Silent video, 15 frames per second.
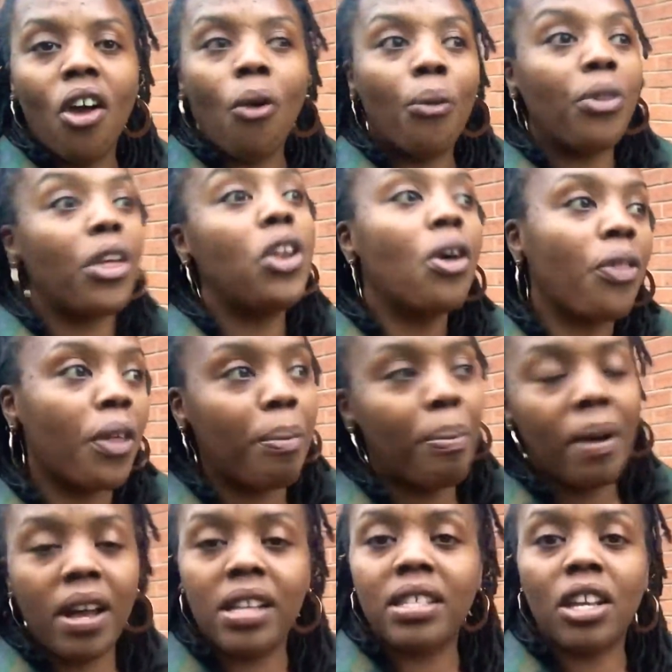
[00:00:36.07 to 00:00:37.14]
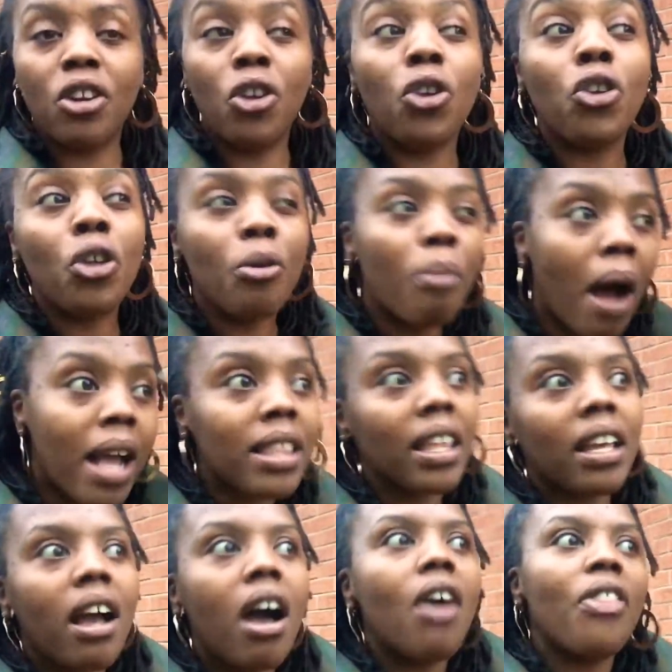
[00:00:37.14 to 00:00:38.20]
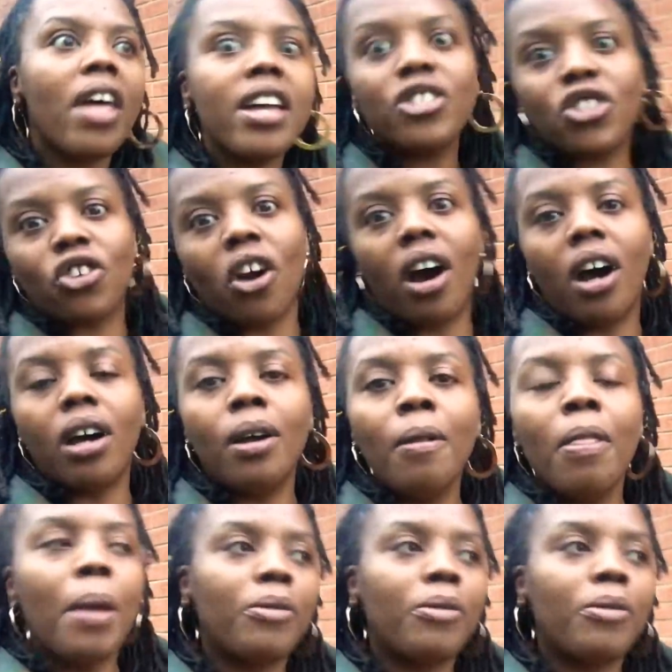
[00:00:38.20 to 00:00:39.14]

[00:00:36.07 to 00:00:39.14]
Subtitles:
with another person who you might think, oh, they're strong,